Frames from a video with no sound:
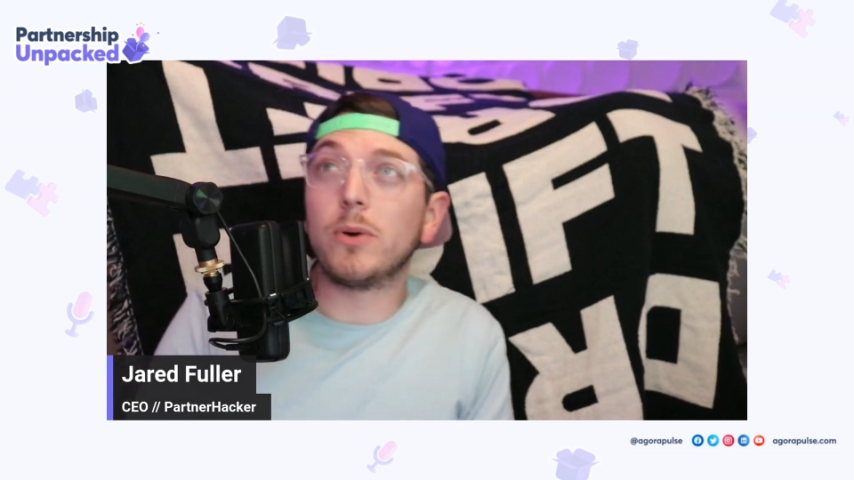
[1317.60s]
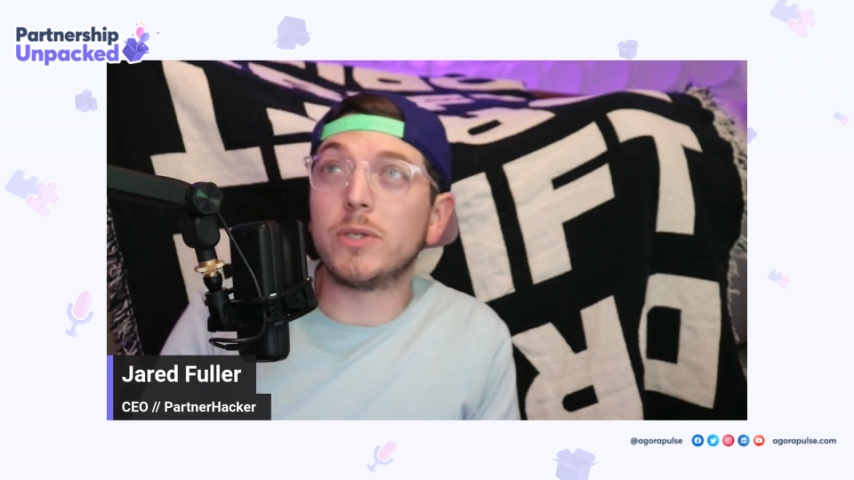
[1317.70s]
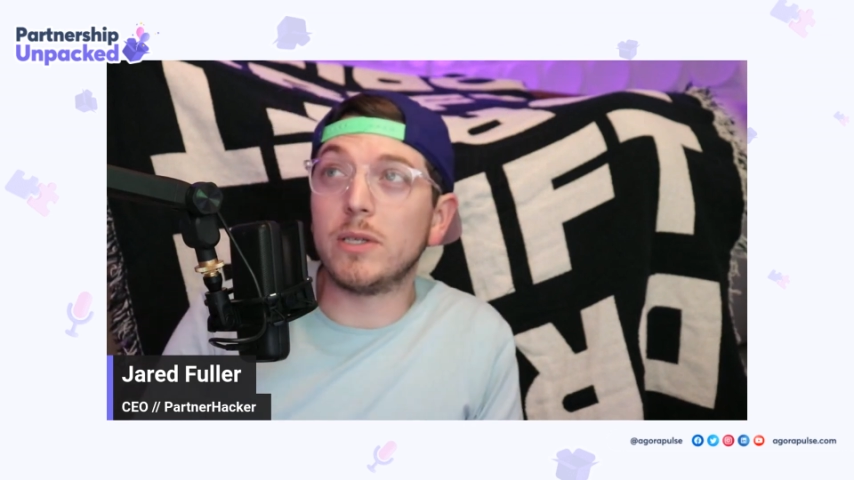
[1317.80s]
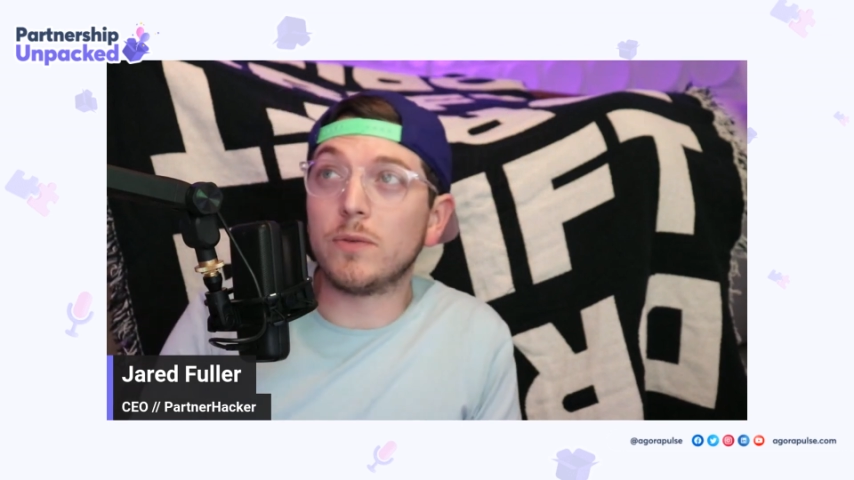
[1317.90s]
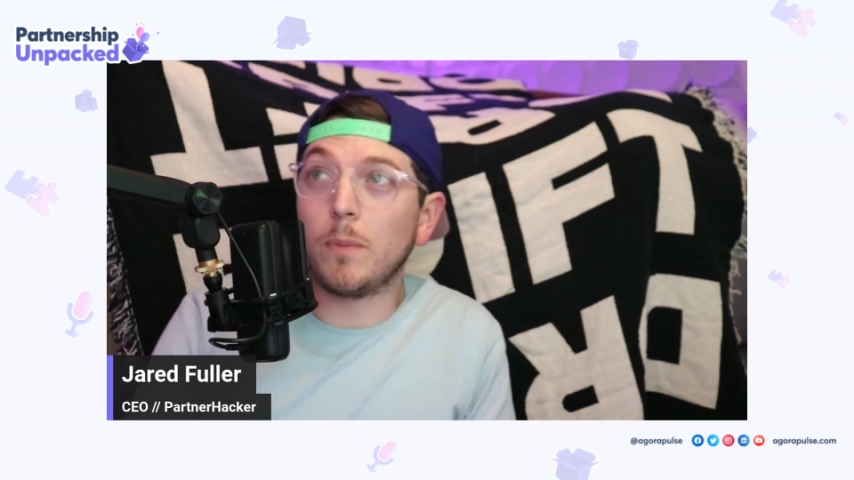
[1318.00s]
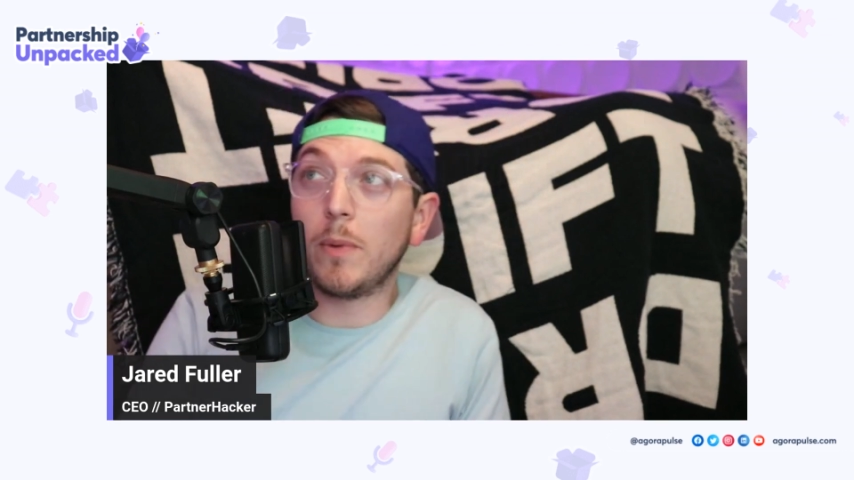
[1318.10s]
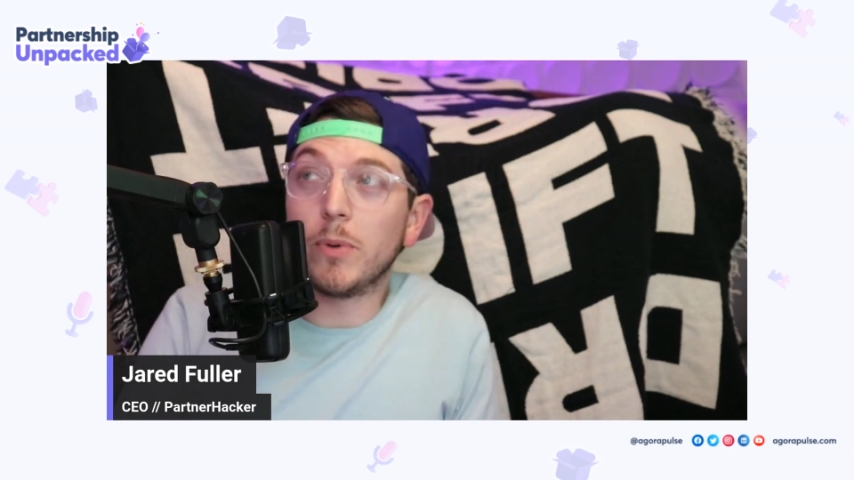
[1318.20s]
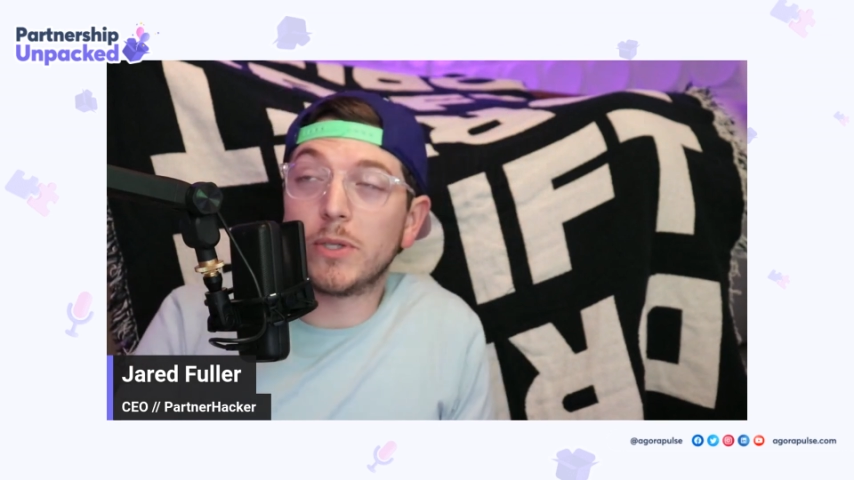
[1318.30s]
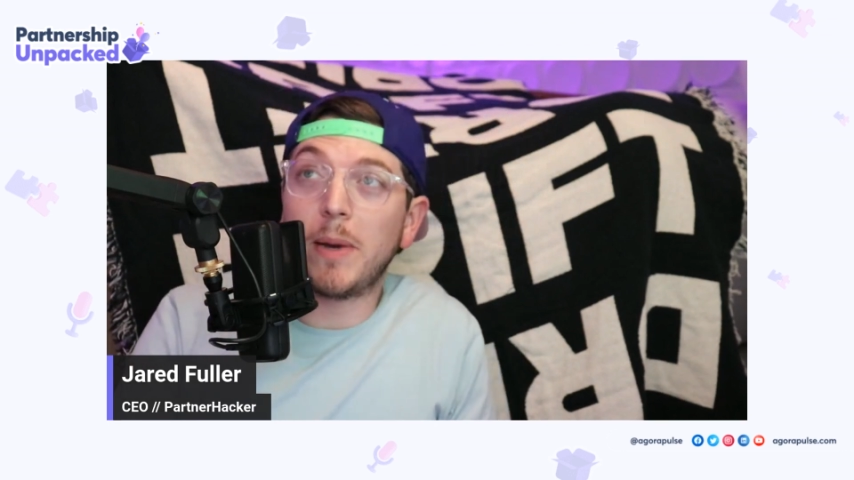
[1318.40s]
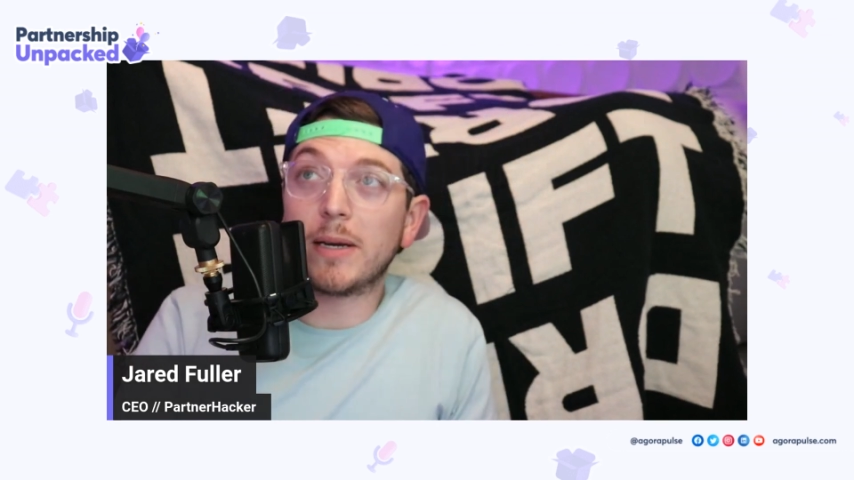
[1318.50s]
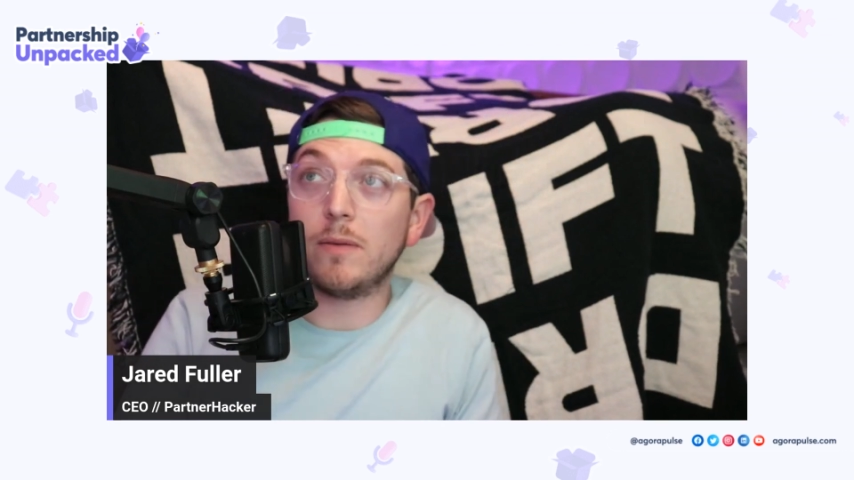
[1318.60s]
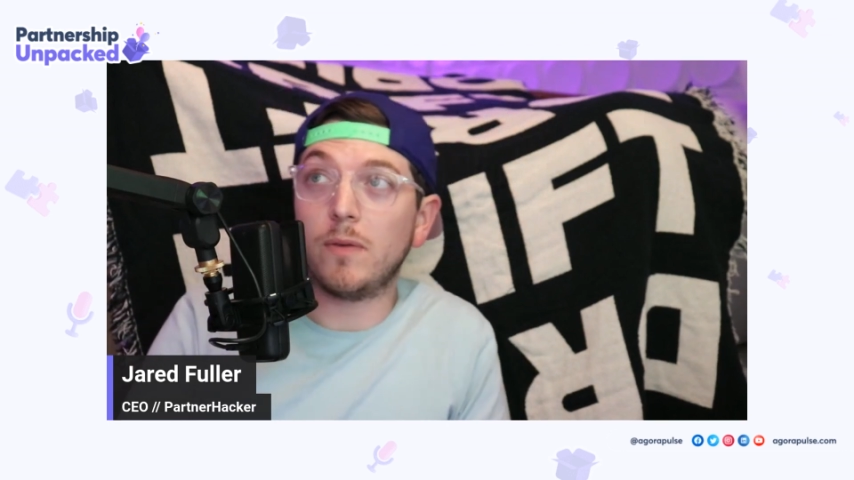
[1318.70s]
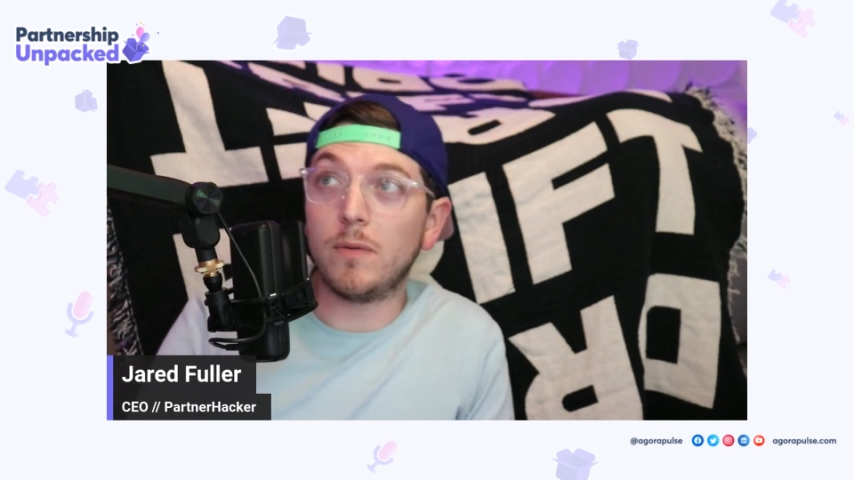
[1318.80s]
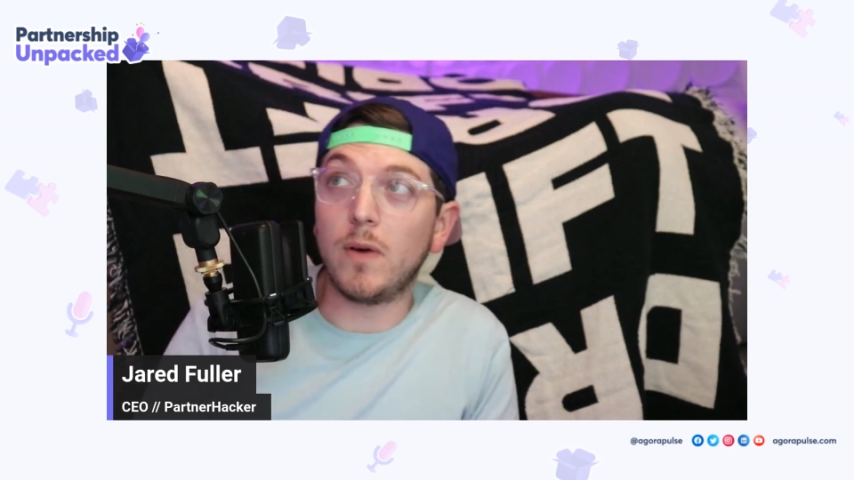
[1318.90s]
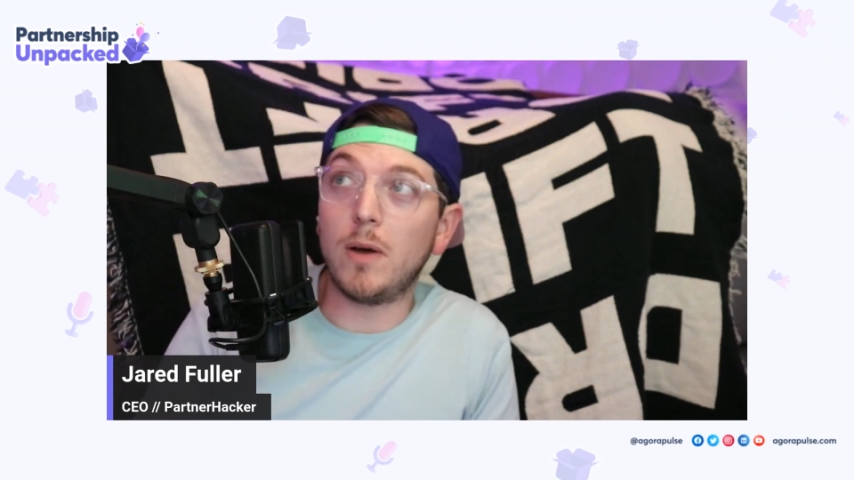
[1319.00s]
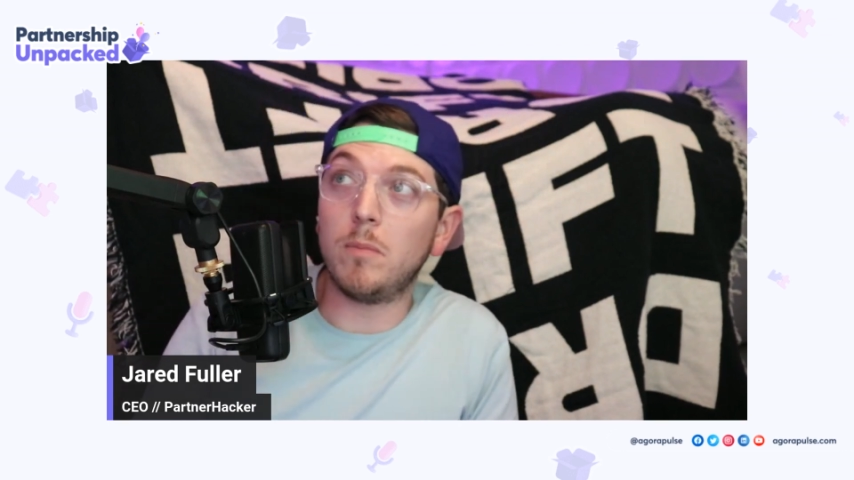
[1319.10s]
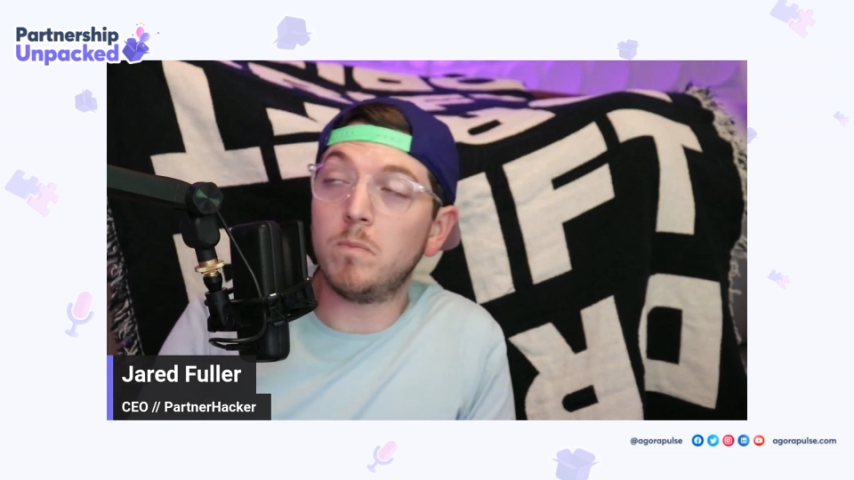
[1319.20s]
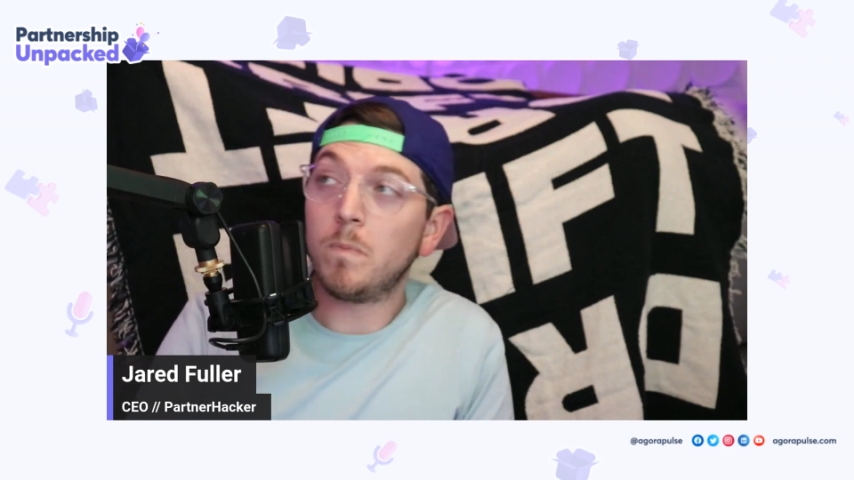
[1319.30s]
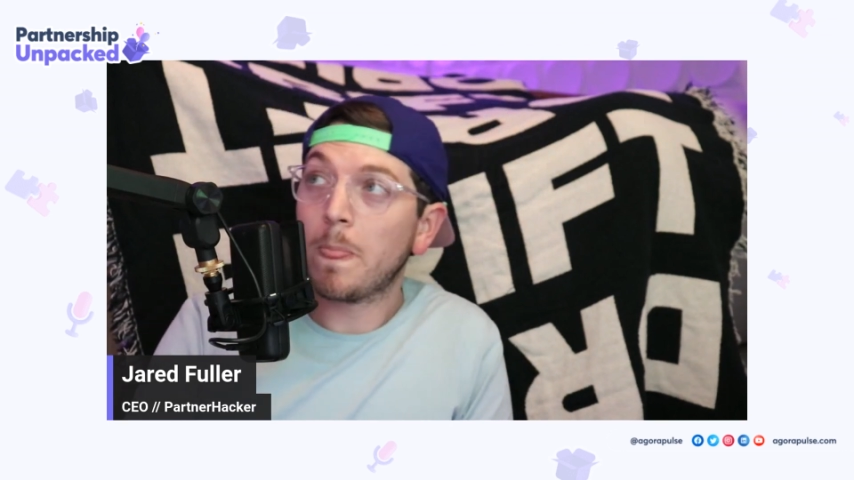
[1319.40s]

this from the perspective of